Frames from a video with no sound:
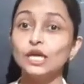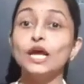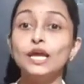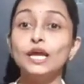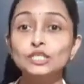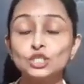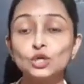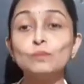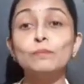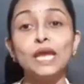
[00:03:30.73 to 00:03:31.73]
it should
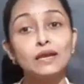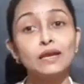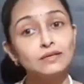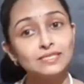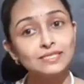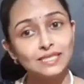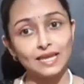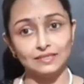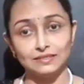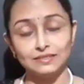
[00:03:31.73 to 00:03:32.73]
make a
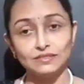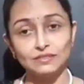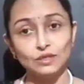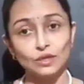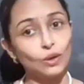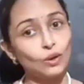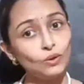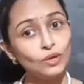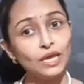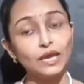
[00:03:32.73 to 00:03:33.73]
sense.
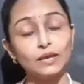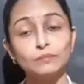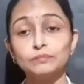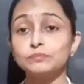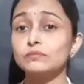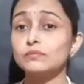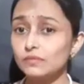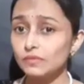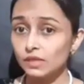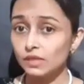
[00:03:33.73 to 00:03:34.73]
Okay.
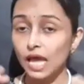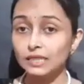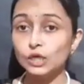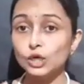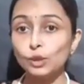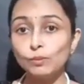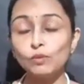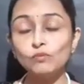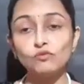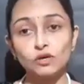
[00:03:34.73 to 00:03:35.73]
And the group of
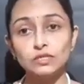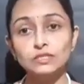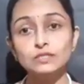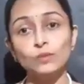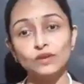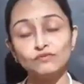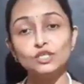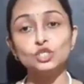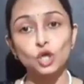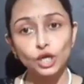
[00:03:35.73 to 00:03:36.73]
words, when we
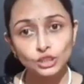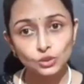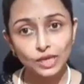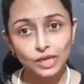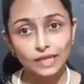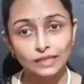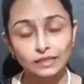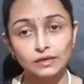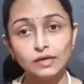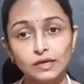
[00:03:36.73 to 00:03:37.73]
join
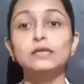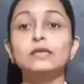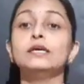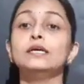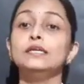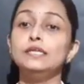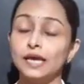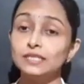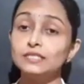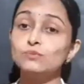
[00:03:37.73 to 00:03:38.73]
together,
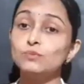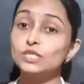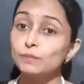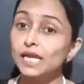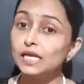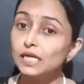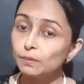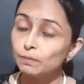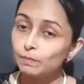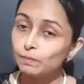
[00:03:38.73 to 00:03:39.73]
yes, which make a
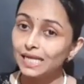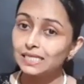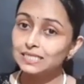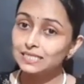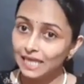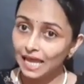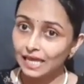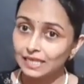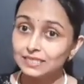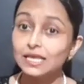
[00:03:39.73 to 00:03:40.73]
complete
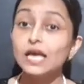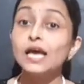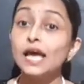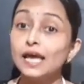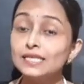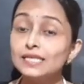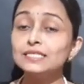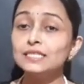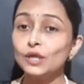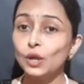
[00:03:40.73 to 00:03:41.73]
sense,
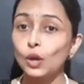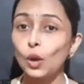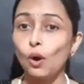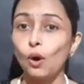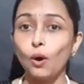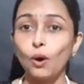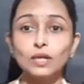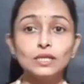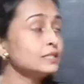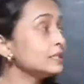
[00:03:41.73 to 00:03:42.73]
is called